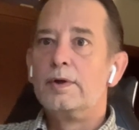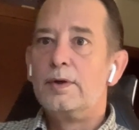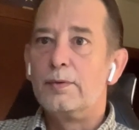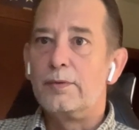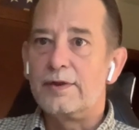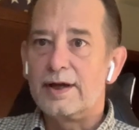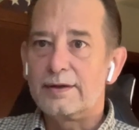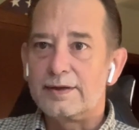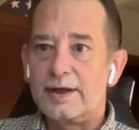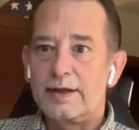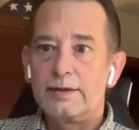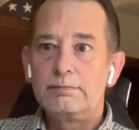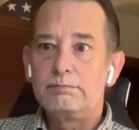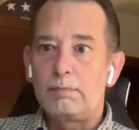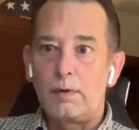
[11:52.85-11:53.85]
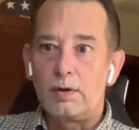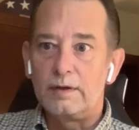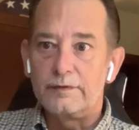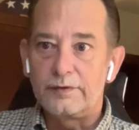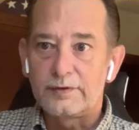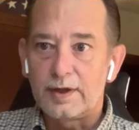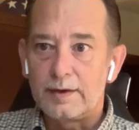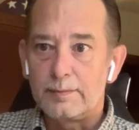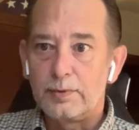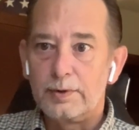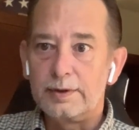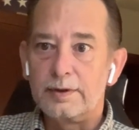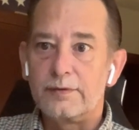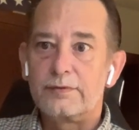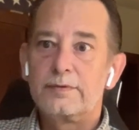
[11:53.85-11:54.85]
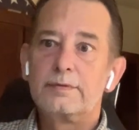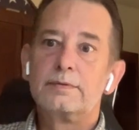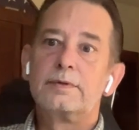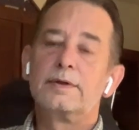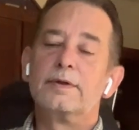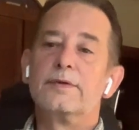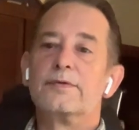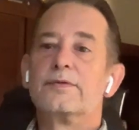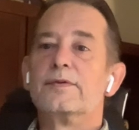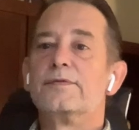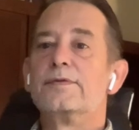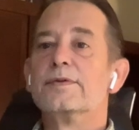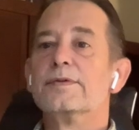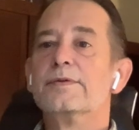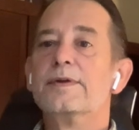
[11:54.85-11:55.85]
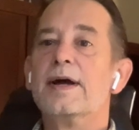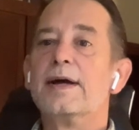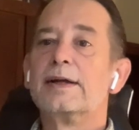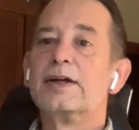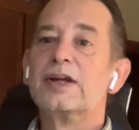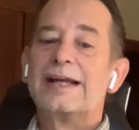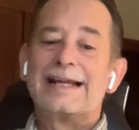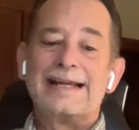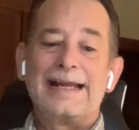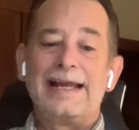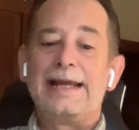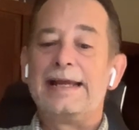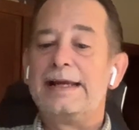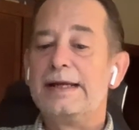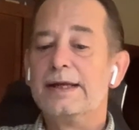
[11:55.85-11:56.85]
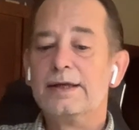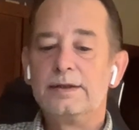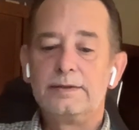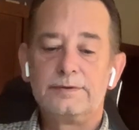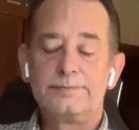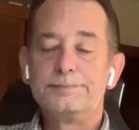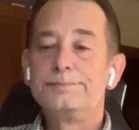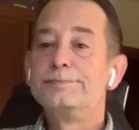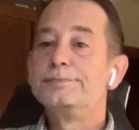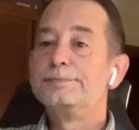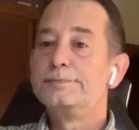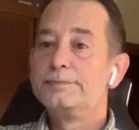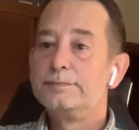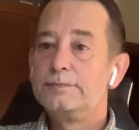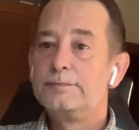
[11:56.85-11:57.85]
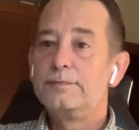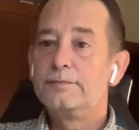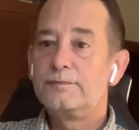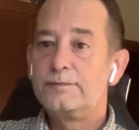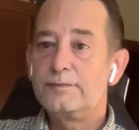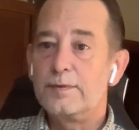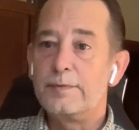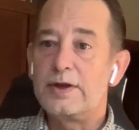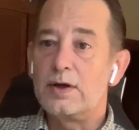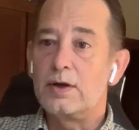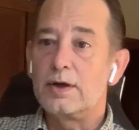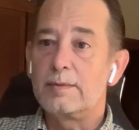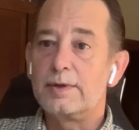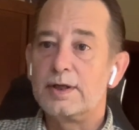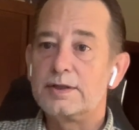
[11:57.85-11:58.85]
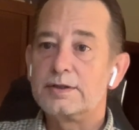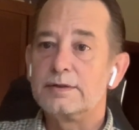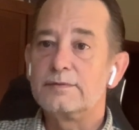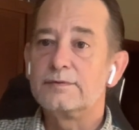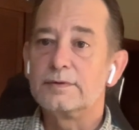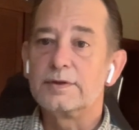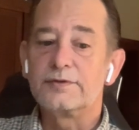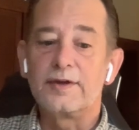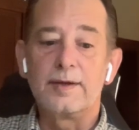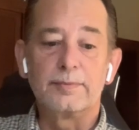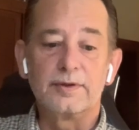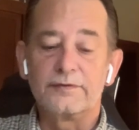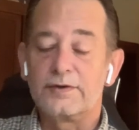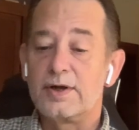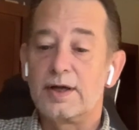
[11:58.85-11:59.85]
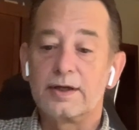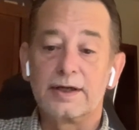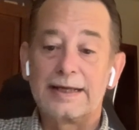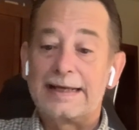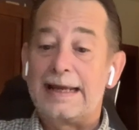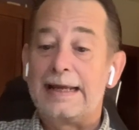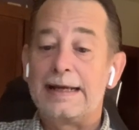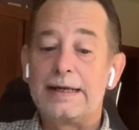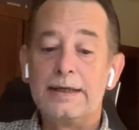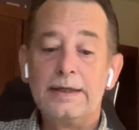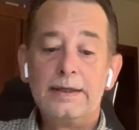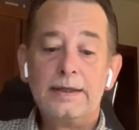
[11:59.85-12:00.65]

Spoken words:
Without that, all of it's kind of pointless, because if you're not going to gain from the automation, for example, if you're not going to gain